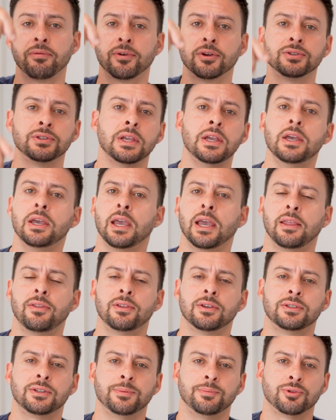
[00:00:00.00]
But first,
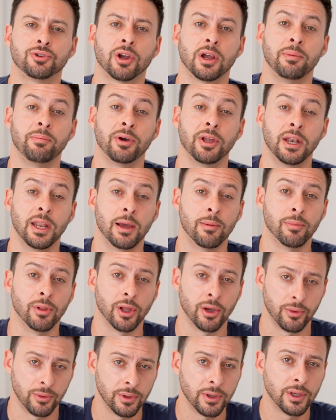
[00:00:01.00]
hit the subscribe button
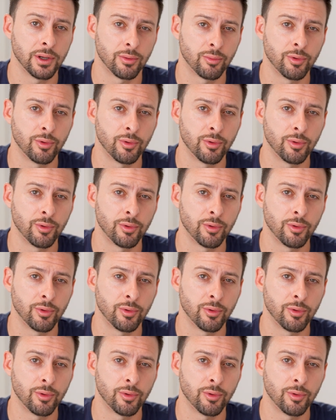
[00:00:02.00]
down below.